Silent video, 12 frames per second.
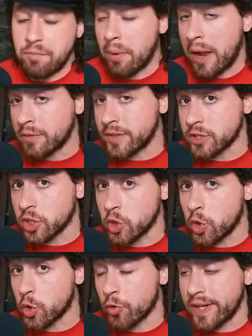Brown doesn't
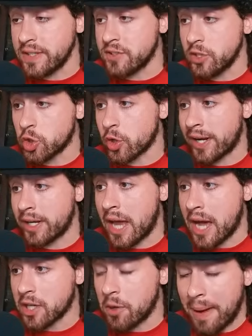go crazy trying to
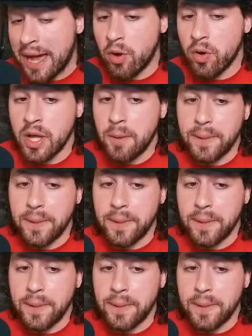knock him out,